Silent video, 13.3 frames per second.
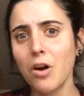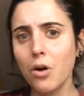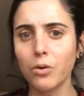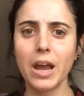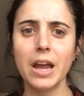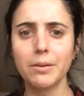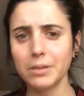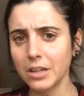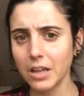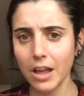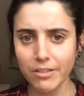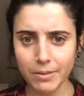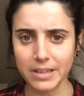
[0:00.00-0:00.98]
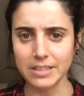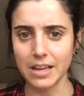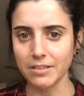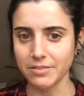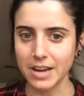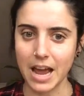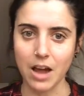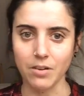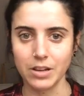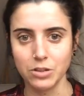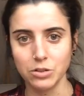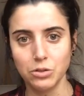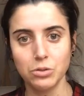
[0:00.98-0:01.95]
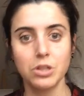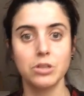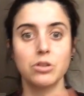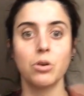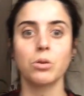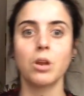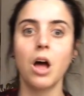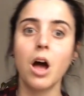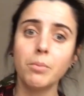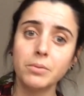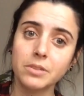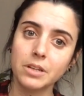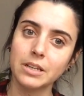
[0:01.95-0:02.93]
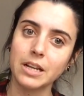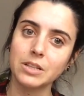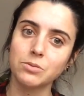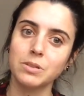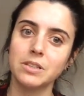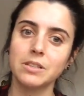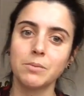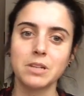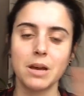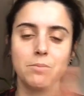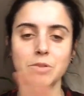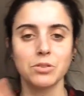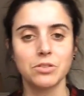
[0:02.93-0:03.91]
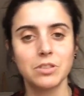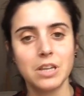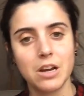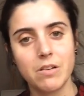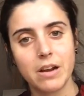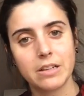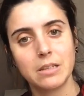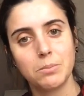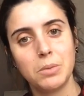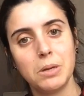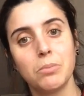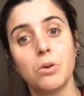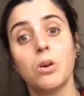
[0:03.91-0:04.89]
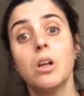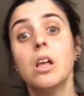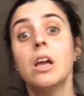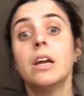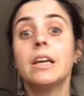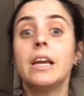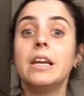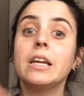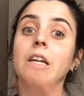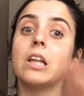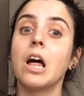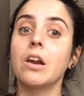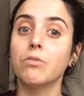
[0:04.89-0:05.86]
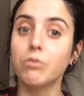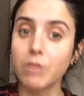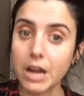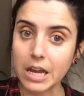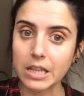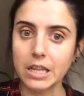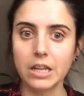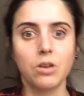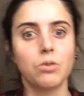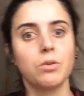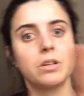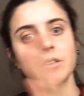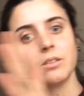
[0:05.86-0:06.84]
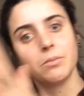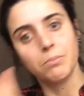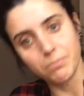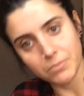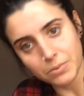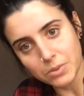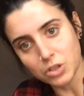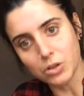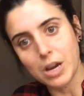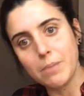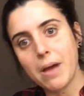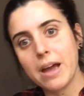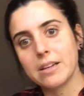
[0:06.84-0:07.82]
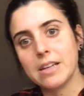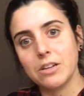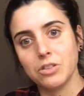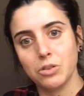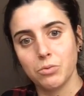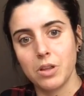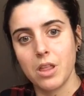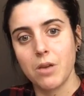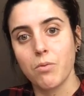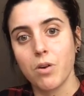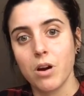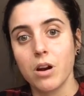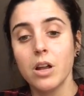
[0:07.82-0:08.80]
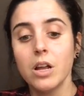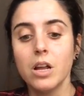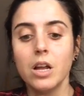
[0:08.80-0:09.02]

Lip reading: okay, I'm gonna love myself now, and you do the total opposite, and that's when sometimes you'll see anorexic people gaining a lot of weight and then going straight back down to where they were.